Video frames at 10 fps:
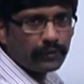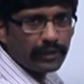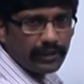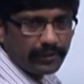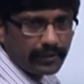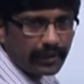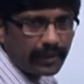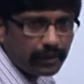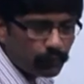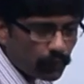the
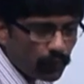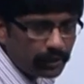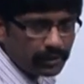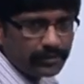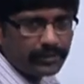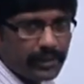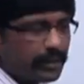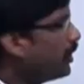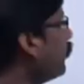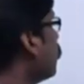
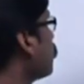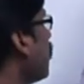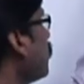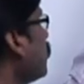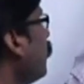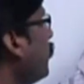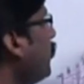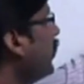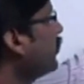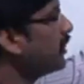theory of this laws of
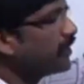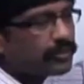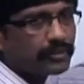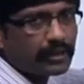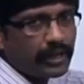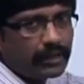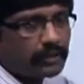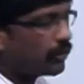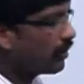vibrating string is correct